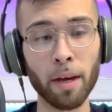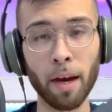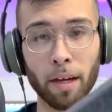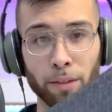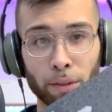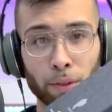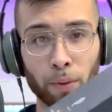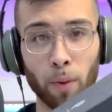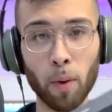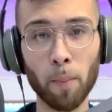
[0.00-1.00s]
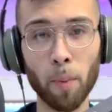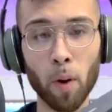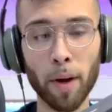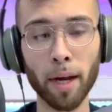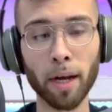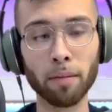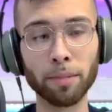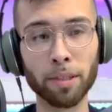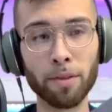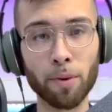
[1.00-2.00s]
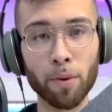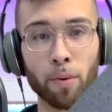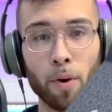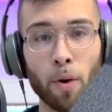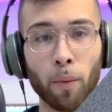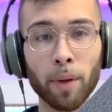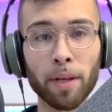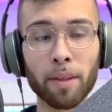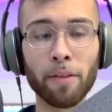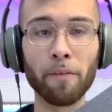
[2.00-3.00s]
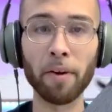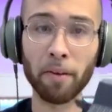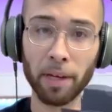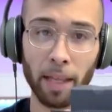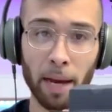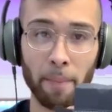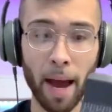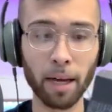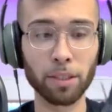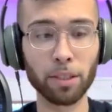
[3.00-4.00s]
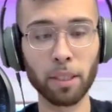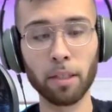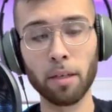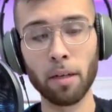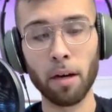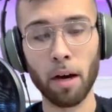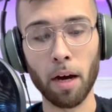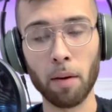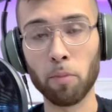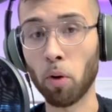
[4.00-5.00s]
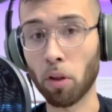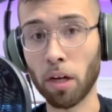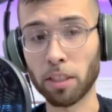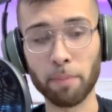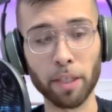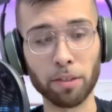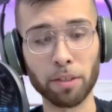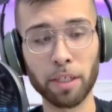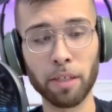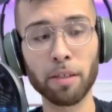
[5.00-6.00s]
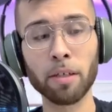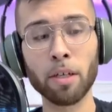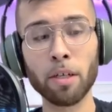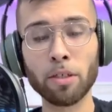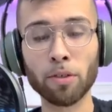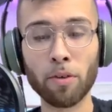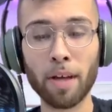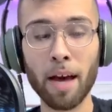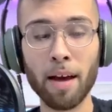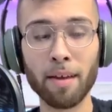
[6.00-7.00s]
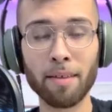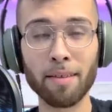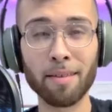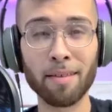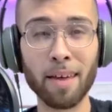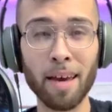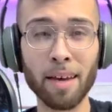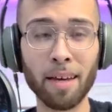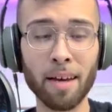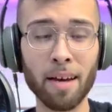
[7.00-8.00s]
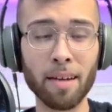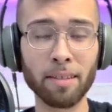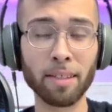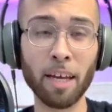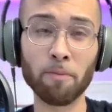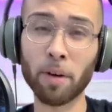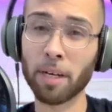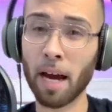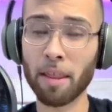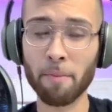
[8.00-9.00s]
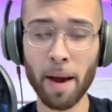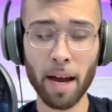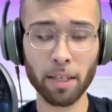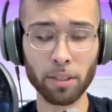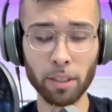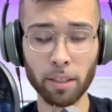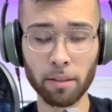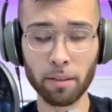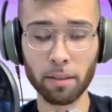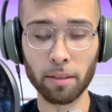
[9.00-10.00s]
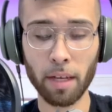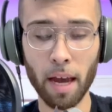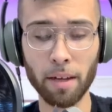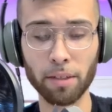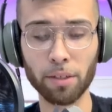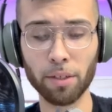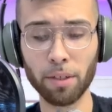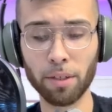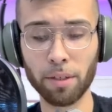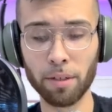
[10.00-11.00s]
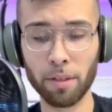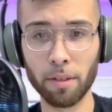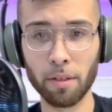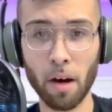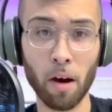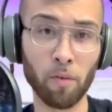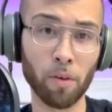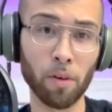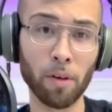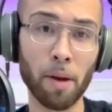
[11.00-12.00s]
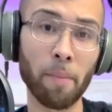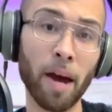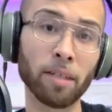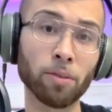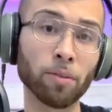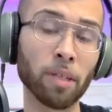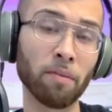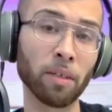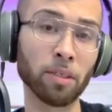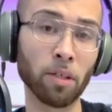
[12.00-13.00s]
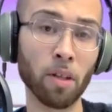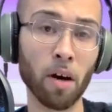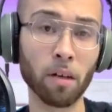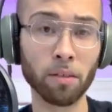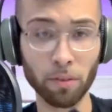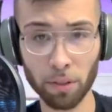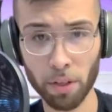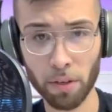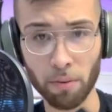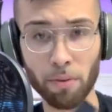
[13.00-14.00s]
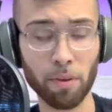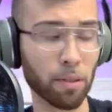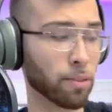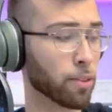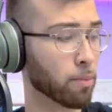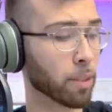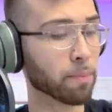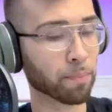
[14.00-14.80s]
As usual, Poetic comes in through with the very light packaging, no glossy pictures here, so that they can save money on the packaging and in turn offer impactful savings along to you, the consumer.